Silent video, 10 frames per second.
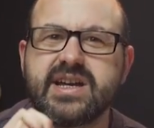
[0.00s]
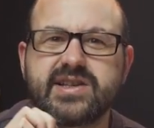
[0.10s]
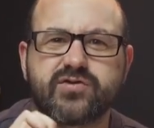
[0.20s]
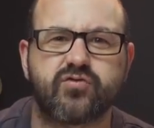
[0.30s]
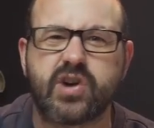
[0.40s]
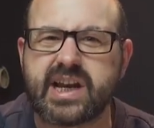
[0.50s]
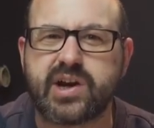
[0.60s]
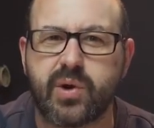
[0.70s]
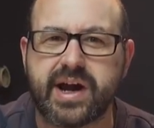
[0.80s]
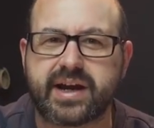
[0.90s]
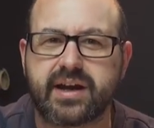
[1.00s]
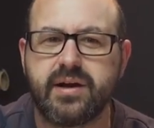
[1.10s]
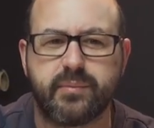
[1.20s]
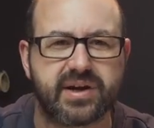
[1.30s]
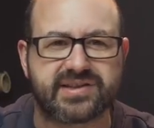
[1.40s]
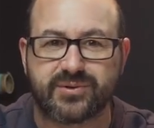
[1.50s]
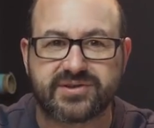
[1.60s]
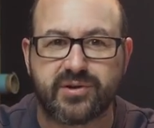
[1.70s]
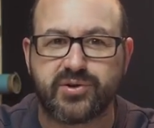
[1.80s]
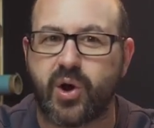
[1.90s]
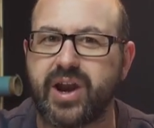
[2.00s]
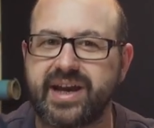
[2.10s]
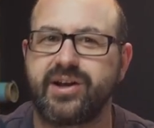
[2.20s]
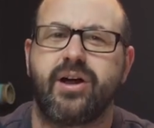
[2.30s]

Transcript: it's really quick, but it's also not letting a